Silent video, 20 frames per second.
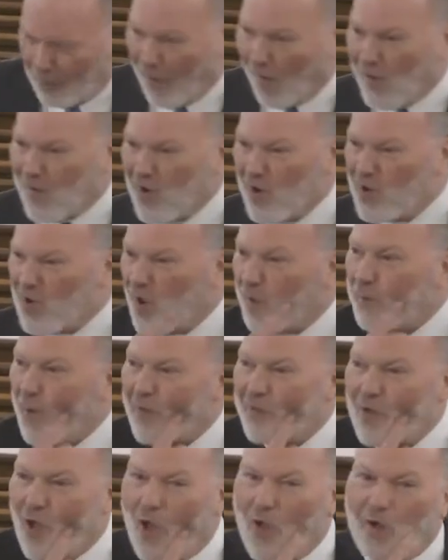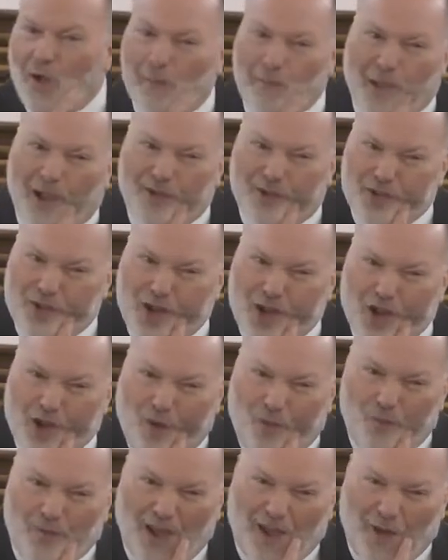You see my tongue and my cheek
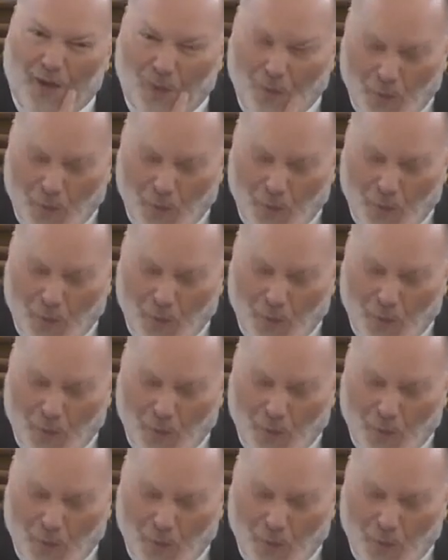over here?